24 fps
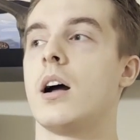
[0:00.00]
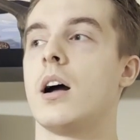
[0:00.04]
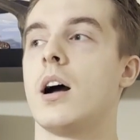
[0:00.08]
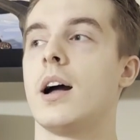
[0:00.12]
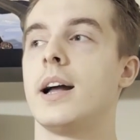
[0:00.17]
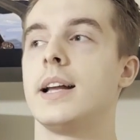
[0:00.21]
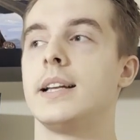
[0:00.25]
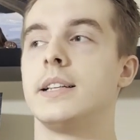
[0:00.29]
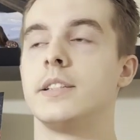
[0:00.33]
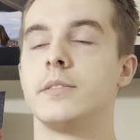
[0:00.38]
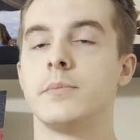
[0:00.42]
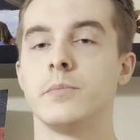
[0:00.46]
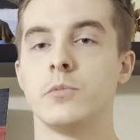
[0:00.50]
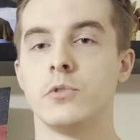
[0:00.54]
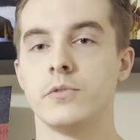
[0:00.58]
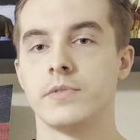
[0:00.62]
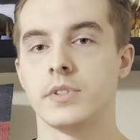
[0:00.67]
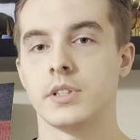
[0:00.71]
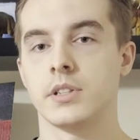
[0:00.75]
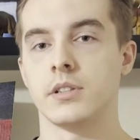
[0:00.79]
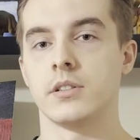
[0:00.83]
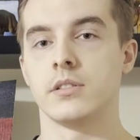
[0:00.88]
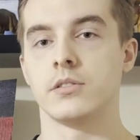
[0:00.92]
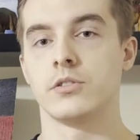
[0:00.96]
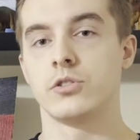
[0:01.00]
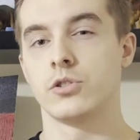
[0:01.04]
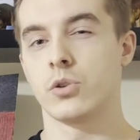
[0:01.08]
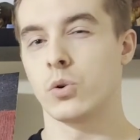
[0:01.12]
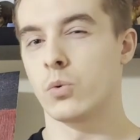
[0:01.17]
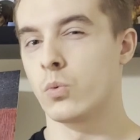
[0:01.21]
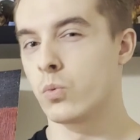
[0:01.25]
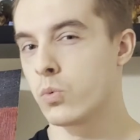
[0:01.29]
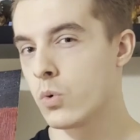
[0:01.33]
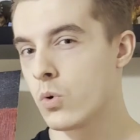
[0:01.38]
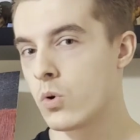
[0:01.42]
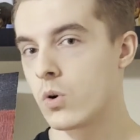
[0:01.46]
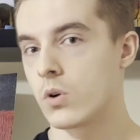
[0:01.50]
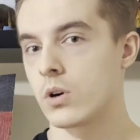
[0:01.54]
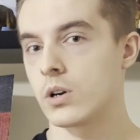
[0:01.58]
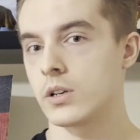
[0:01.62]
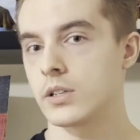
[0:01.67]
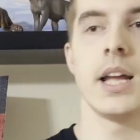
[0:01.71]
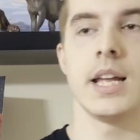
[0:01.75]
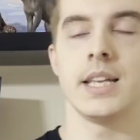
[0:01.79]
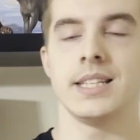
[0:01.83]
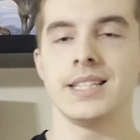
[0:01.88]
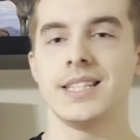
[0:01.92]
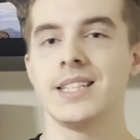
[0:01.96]
is moving toward?
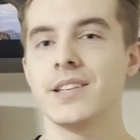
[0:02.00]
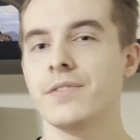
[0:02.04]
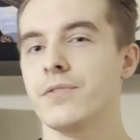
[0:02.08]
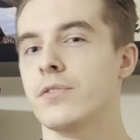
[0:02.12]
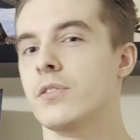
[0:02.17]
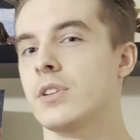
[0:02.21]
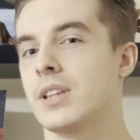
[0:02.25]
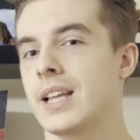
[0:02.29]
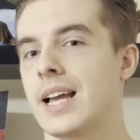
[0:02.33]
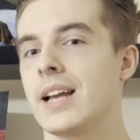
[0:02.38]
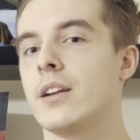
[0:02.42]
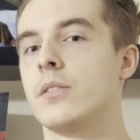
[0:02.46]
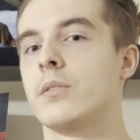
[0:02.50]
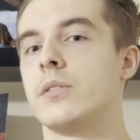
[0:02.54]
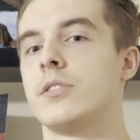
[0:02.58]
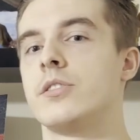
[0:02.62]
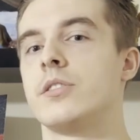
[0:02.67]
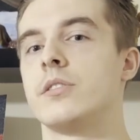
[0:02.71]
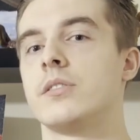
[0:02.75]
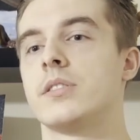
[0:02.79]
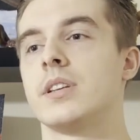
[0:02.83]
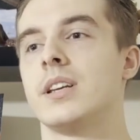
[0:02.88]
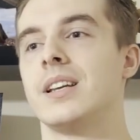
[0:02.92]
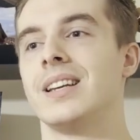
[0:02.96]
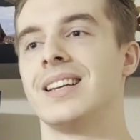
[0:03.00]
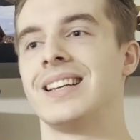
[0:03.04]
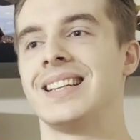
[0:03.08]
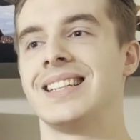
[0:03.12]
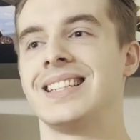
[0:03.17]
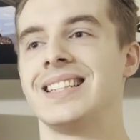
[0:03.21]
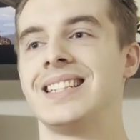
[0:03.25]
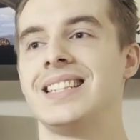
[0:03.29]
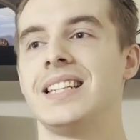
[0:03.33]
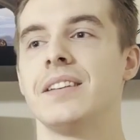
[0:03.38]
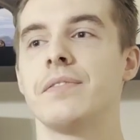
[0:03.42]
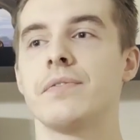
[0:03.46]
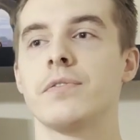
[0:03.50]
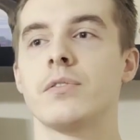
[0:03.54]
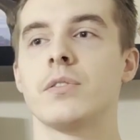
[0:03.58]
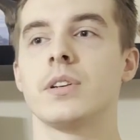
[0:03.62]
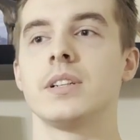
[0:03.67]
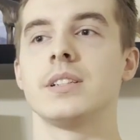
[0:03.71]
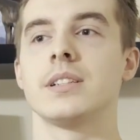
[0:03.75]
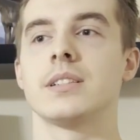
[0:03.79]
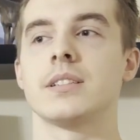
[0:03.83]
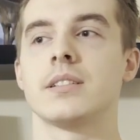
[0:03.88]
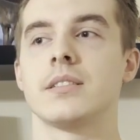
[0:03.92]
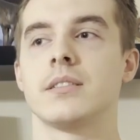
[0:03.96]
In different languages,
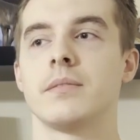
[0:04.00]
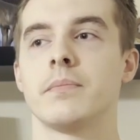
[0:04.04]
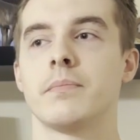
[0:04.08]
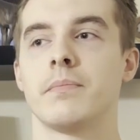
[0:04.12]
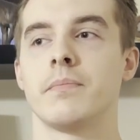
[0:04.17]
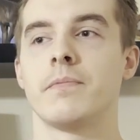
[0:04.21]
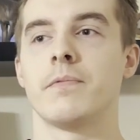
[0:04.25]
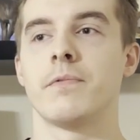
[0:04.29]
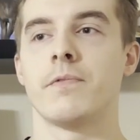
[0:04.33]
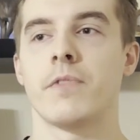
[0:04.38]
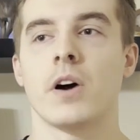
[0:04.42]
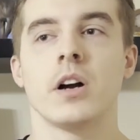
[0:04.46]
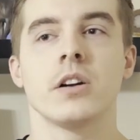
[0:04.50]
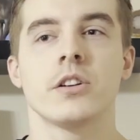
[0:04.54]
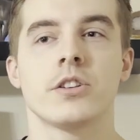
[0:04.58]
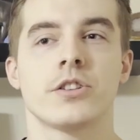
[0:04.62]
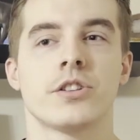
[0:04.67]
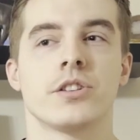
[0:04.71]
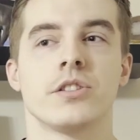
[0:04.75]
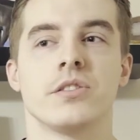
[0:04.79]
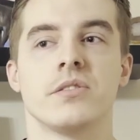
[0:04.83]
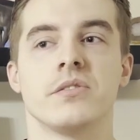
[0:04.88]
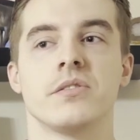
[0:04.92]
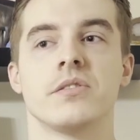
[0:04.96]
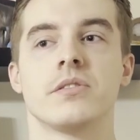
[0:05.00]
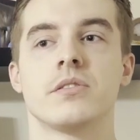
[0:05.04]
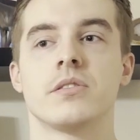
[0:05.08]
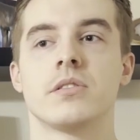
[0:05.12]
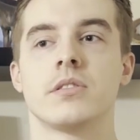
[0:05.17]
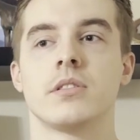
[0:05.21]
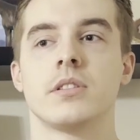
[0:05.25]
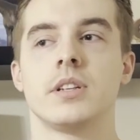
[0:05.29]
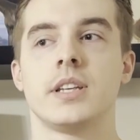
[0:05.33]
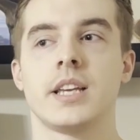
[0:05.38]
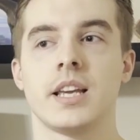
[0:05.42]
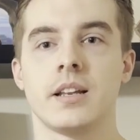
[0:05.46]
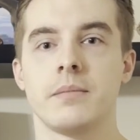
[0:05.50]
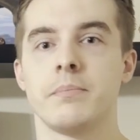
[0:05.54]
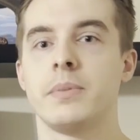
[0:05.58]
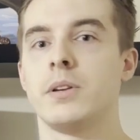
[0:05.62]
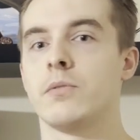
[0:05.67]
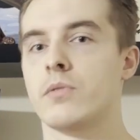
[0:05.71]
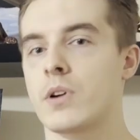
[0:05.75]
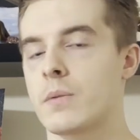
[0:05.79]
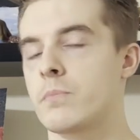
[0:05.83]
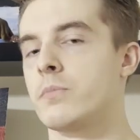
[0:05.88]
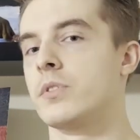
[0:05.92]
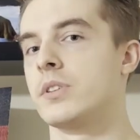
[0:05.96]
different functions can be
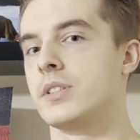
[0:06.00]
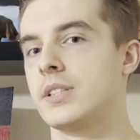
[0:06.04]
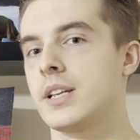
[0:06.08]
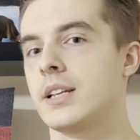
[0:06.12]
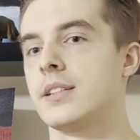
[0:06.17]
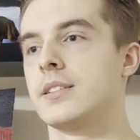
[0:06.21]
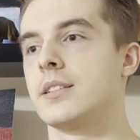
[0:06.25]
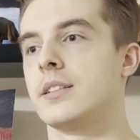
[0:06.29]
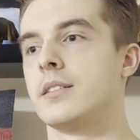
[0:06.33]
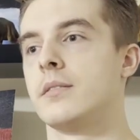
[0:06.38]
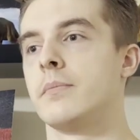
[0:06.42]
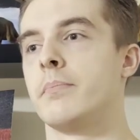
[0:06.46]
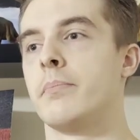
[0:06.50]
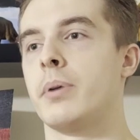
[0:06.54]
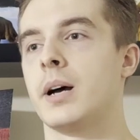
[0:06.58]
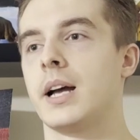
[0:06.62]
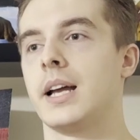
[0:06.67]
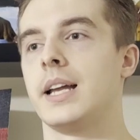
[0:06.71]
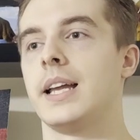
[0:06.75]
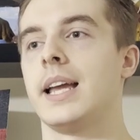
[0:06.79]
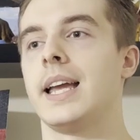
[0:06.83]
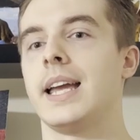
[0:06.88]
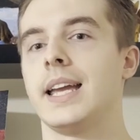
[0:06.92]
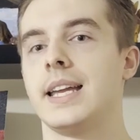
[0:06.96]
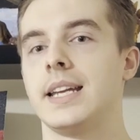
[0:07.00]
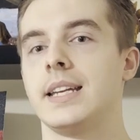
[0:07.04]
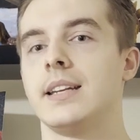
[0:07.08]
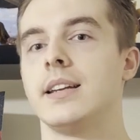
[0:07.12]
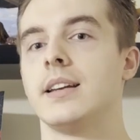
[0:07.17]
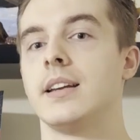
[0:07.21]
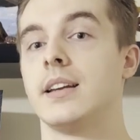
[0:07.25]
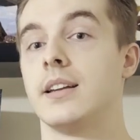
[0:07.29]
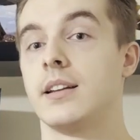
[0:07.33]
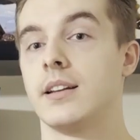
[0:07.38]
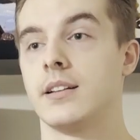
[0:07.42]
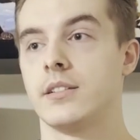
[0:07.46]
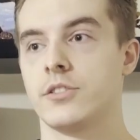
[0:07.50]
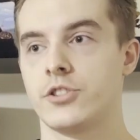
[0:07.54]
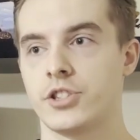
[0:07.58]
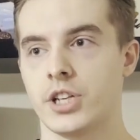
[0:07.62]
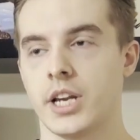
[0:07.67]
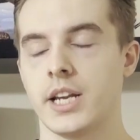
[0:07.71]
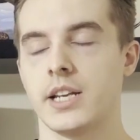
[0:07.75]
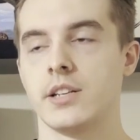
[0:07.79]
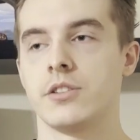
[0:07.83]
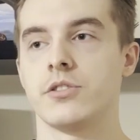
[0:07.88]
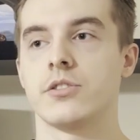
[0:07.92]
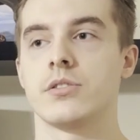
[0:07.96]
represented by a
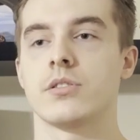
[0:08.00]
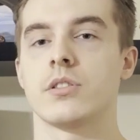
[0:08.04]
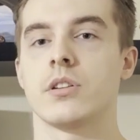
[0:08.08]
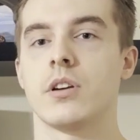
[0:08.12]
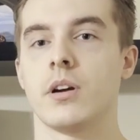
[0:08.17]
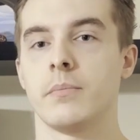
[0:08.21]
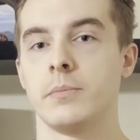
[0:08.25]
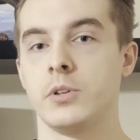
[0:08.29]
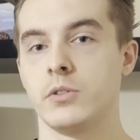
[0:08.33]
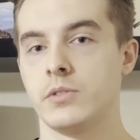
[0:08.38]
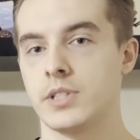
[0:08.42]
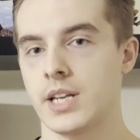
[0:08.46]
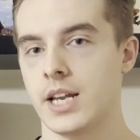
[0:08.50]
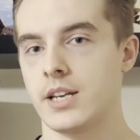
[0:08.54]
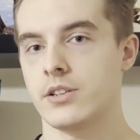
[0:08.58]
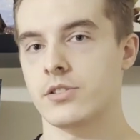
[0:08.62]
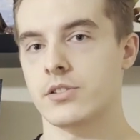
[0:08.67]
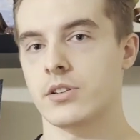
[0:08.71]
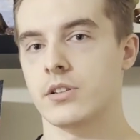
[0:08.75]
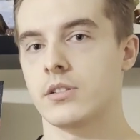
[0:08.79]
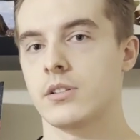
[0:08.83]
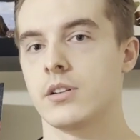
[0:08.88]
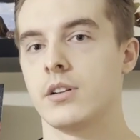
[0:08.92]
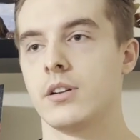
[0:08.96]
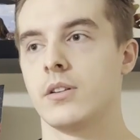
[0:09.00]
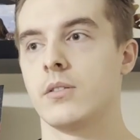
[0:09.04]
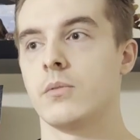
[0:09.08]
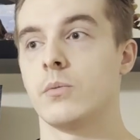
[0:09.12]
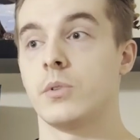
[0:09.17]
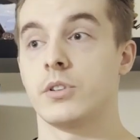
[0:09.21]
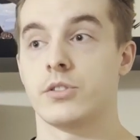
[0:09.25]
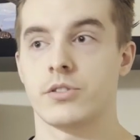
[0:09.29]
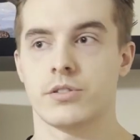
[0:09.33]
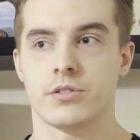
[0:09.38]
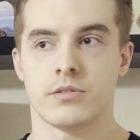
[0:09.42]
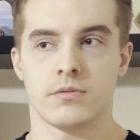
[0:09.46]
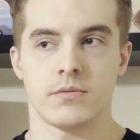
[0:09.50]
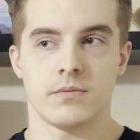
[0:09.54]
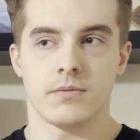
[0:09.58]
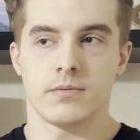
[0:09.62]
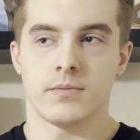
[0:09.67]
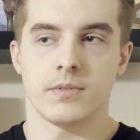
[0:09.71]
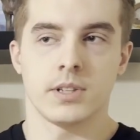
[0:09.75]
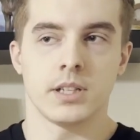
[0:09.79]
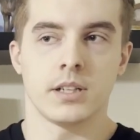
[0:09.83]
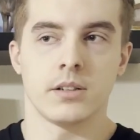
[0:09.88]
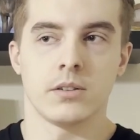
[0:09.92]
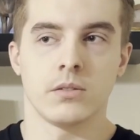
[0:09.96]
change, a mutation, which
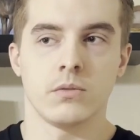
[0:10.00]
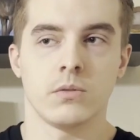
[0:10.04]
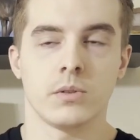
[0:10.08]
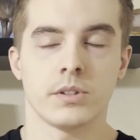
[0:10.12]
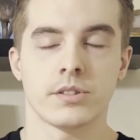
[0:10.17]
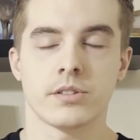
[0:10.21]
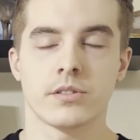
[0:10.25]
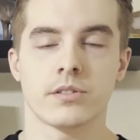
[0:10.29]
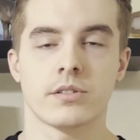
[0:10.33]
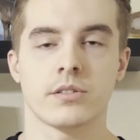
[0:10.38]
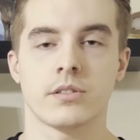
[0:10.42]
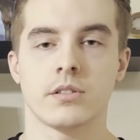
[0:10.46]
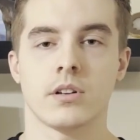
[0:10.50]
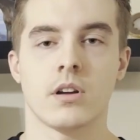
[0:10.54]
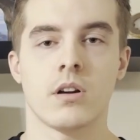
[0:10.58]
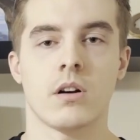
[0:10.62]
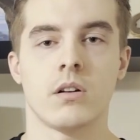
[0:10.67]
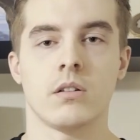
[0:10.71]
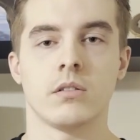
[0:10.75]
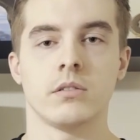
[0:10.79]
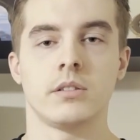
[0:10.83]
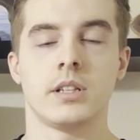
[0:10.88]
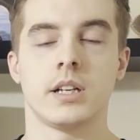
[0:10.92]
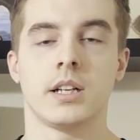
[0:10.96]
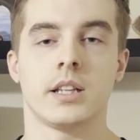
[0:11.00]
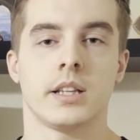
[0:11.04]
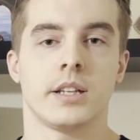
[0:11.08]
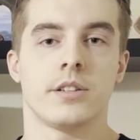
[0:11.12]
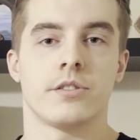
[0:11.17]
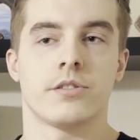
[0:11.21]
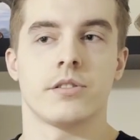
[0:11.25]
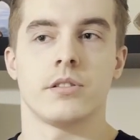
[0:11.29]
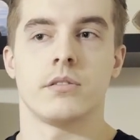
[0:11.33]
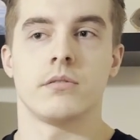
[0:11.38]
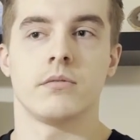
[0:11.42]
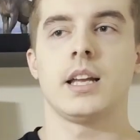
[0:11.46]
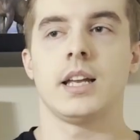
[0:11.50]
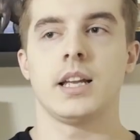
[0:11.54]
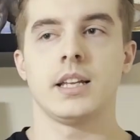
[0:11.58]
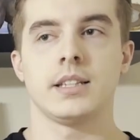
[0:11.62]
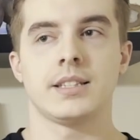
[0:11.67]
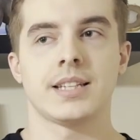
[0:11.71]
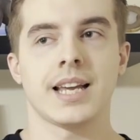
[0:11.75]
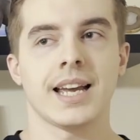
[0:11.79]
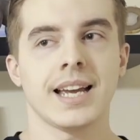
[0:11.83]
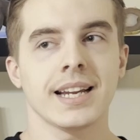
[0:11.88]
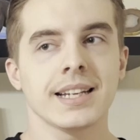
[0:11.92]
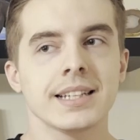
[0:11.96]
linguists call declension.
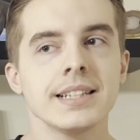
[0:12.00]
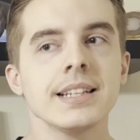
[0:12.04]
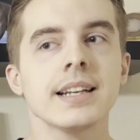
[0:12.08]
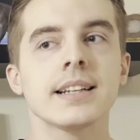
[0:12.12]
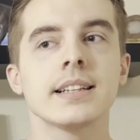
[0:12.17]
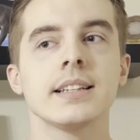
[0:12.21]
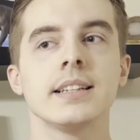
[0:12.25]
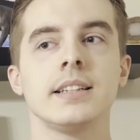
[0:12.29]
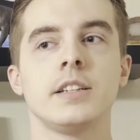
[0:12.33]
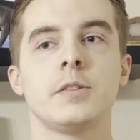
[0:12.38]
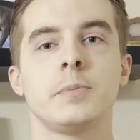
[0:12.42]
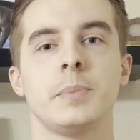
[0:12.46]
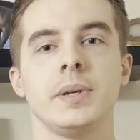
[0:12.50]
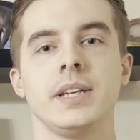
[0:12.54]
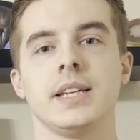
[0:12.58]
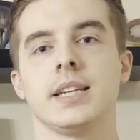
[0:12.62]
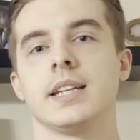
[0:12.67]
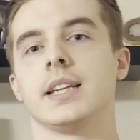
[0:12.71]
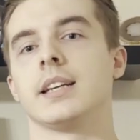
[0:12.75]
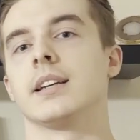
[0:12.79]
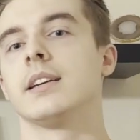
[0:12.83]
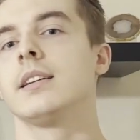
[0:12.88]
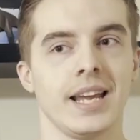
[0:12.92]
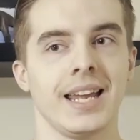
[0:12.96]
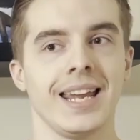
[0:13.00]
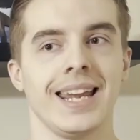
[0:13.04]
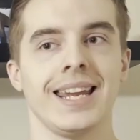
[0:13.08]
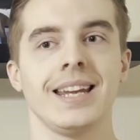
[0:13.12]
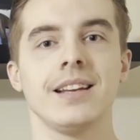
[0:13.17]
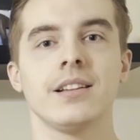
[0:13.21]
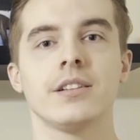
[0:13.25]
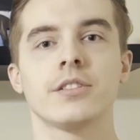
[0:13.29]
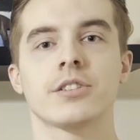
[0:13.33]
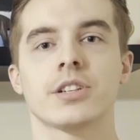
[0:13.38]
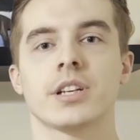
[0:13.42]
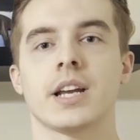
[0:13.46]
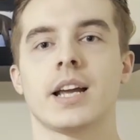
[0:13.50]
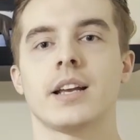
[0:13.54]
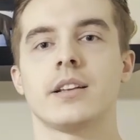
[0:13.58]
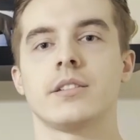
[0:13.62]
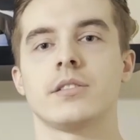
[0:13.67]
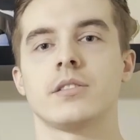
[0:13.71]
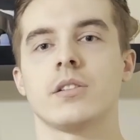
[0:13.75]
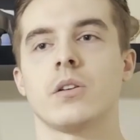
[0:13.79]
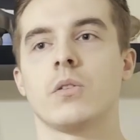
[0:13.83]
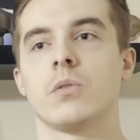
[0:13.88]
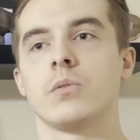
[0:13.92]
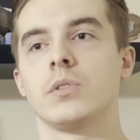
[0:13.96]
Technically speaking, English
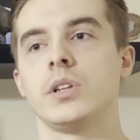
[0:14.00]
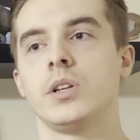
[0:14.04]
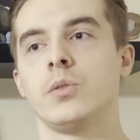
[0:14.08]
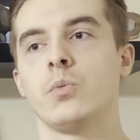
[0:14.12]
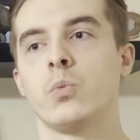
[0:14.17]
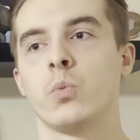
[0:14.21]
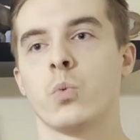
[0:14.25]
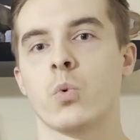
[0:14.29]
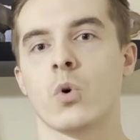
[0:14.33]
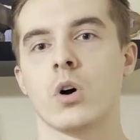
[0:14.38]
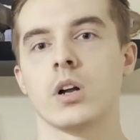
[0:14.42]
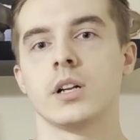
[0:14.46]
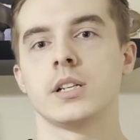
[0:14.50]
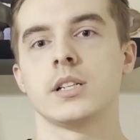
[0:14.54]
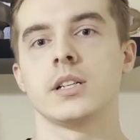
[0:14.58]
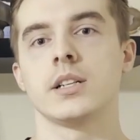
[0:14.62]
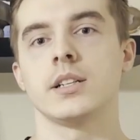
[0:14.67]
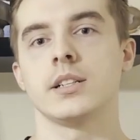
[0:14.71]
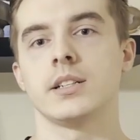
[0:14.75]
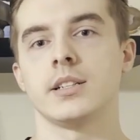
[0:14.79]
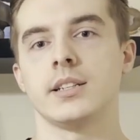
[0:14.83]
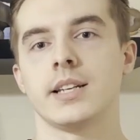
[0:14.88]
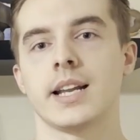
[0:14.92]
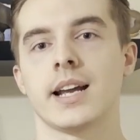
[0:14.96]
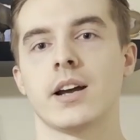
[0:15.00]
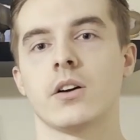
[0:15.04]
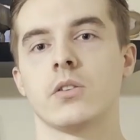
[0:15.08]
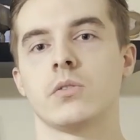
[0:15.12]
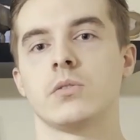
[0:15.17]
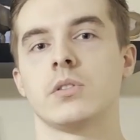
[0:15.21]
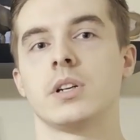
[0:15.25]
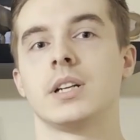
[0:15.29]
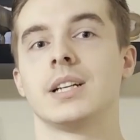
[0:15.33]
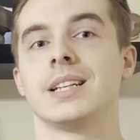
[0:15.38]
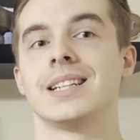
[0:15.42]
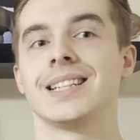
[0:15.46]
has only one noun